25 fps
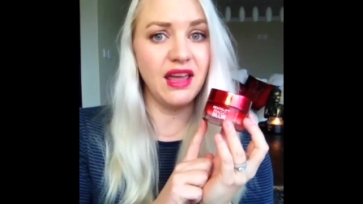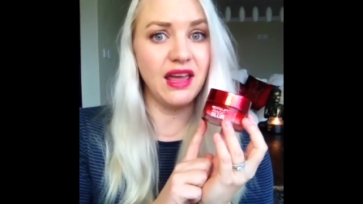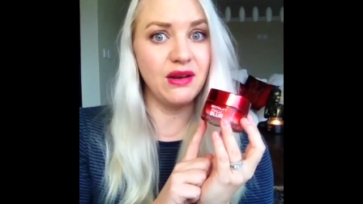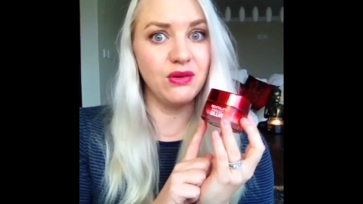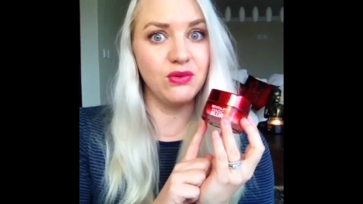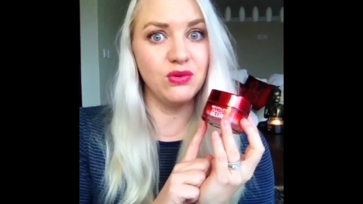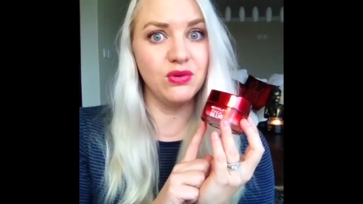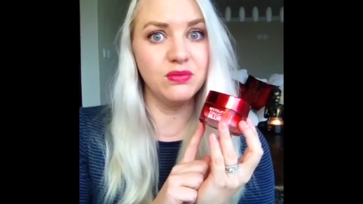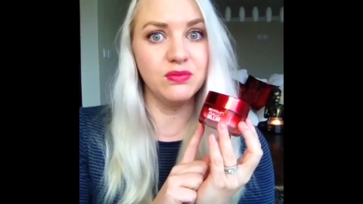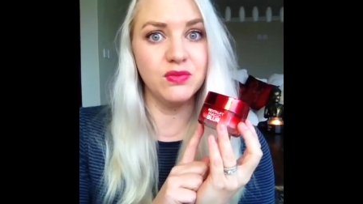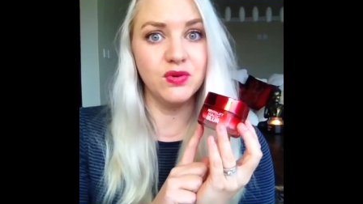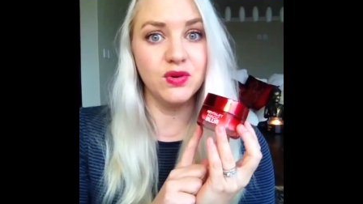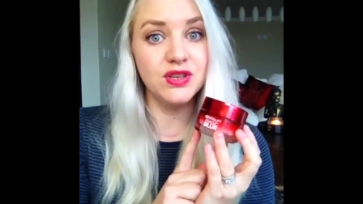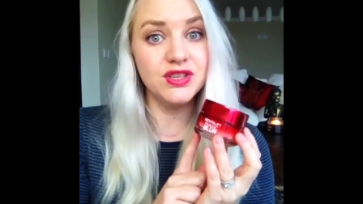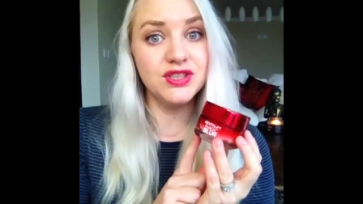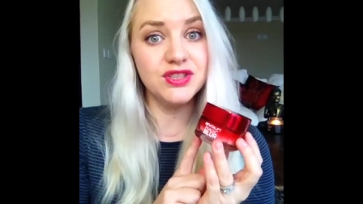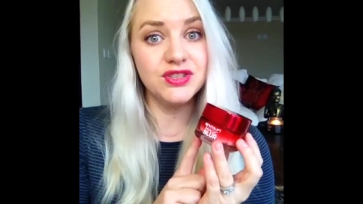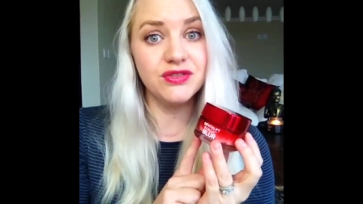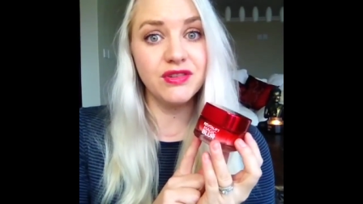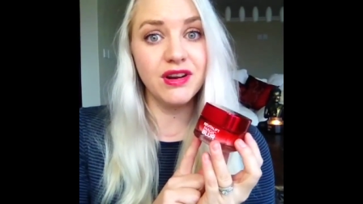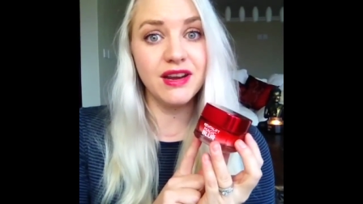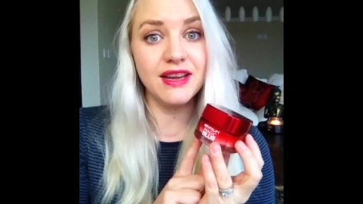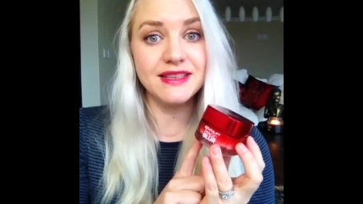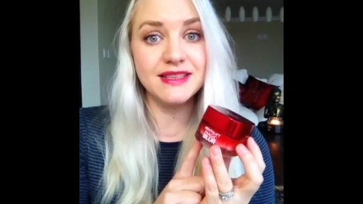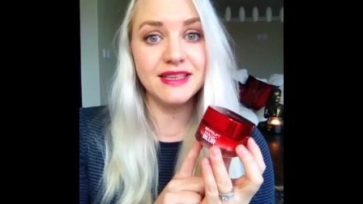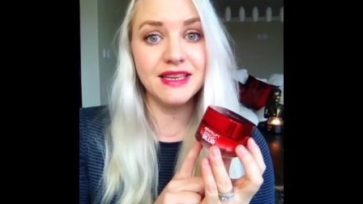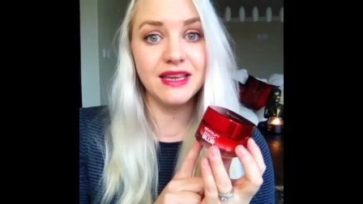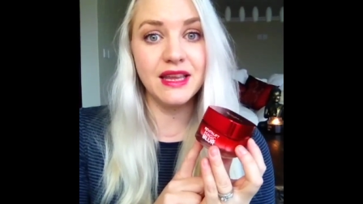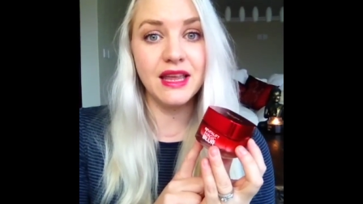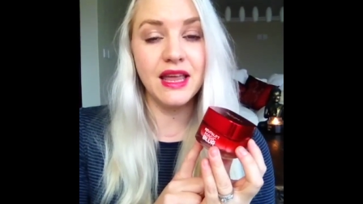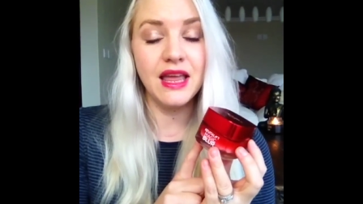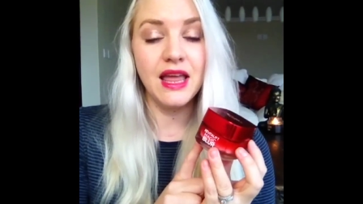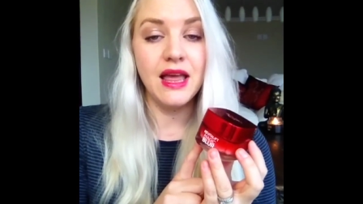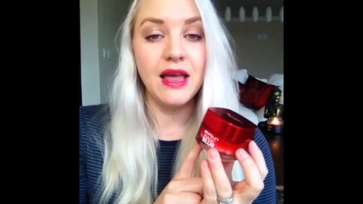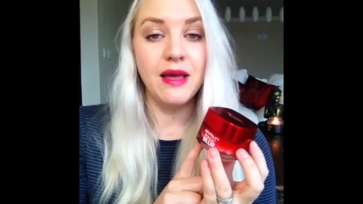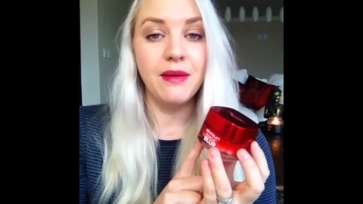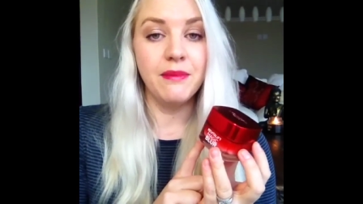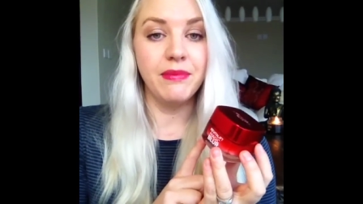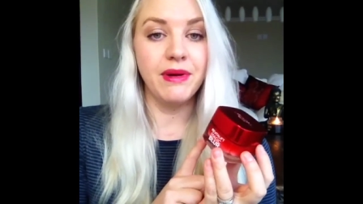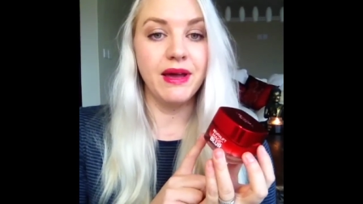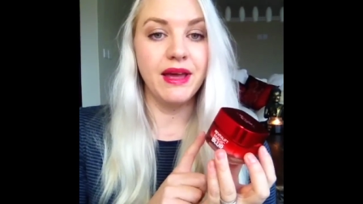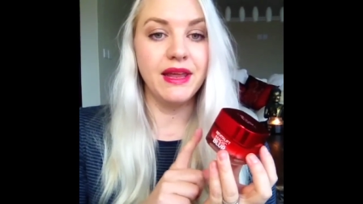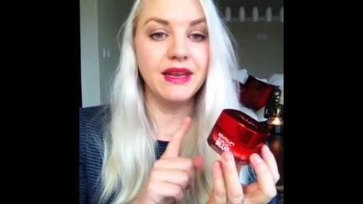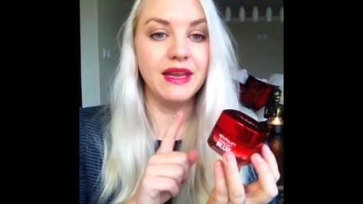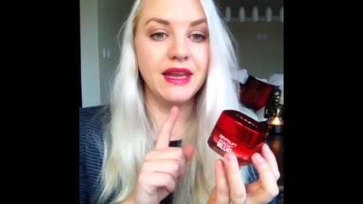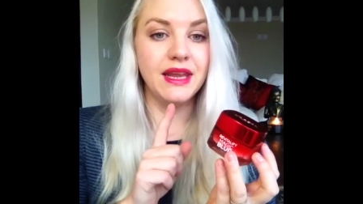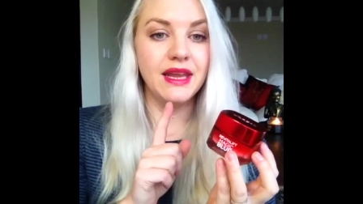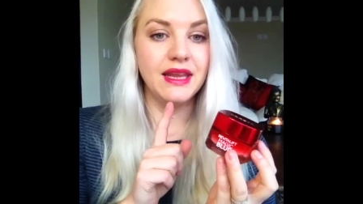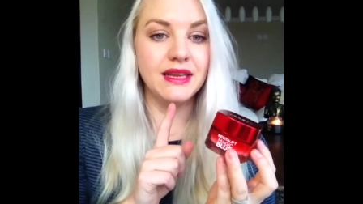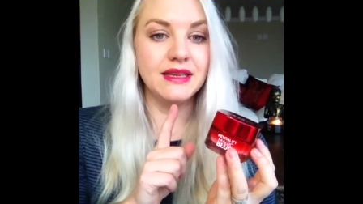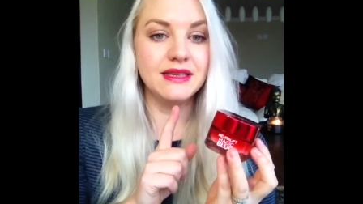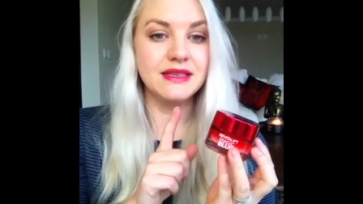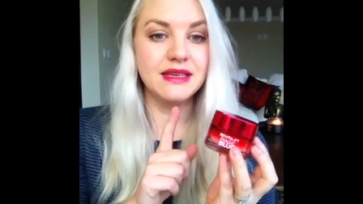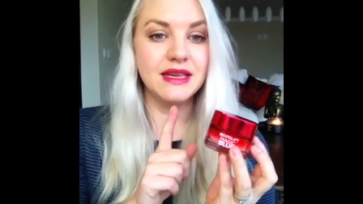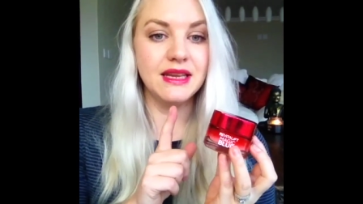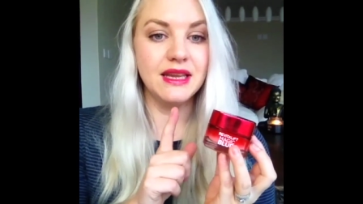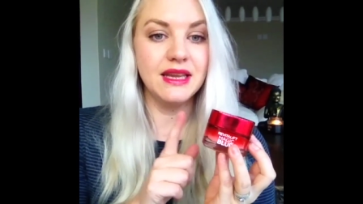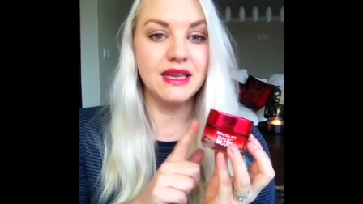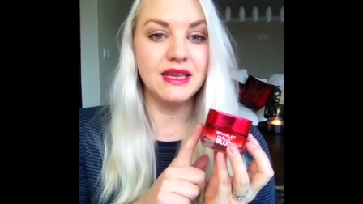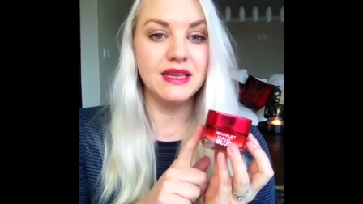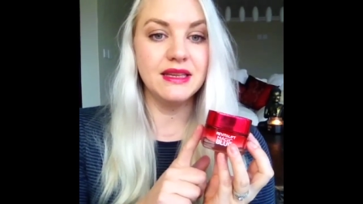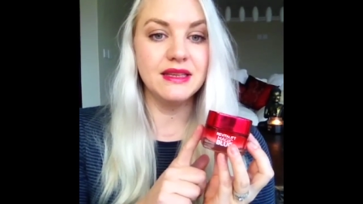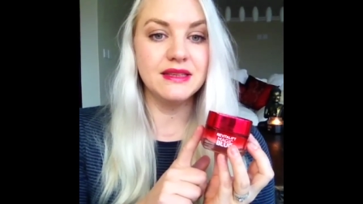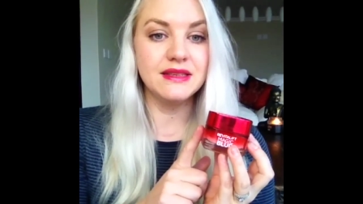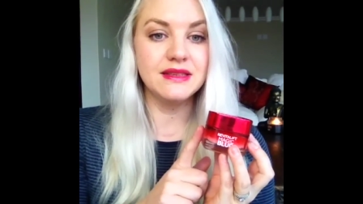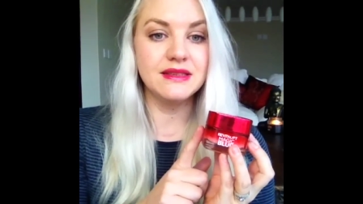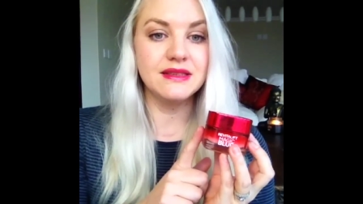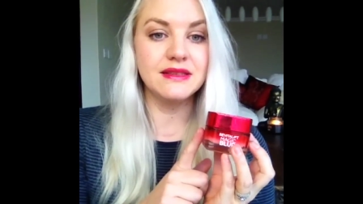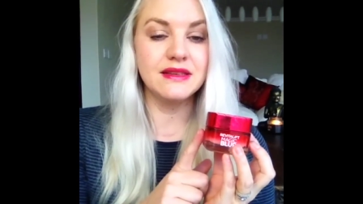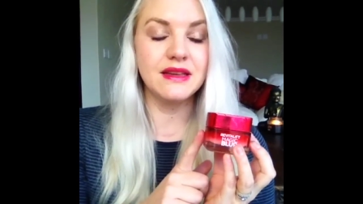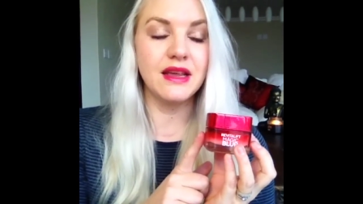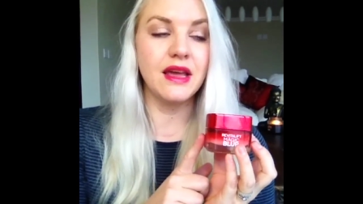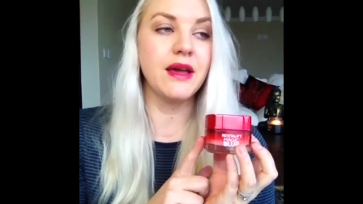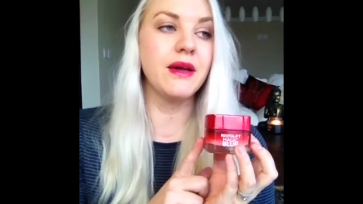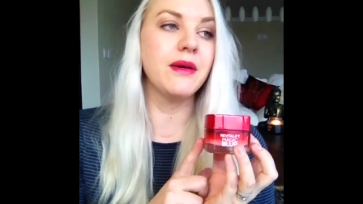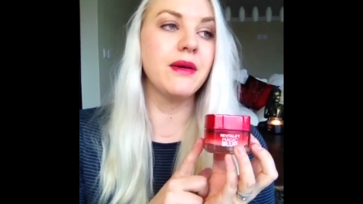at all moisturizing, but it is